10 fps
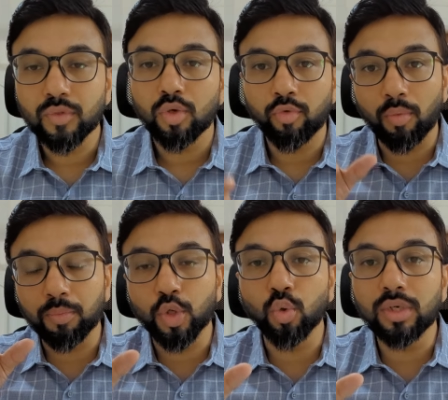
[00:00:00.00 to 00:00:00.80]
from
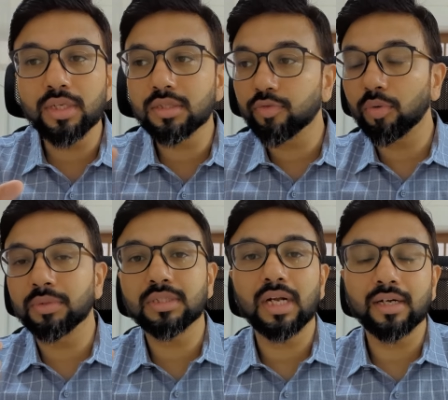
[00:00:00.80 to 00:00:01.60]
duties from
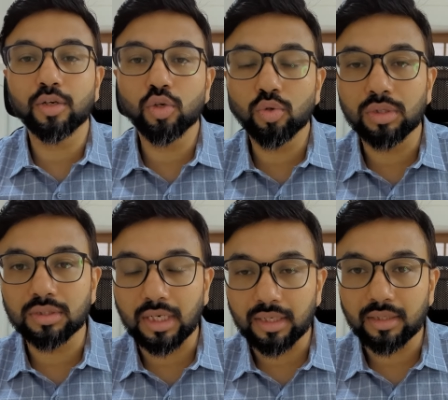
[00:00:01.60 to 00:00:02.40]
this article to this
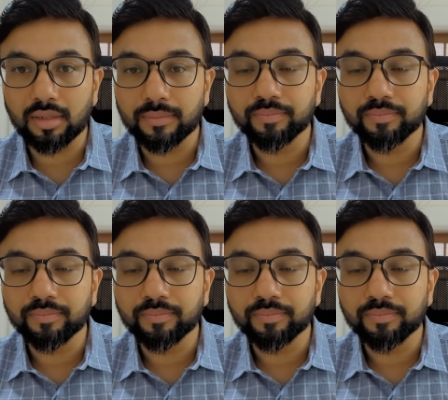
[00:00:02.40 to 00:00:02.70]
article.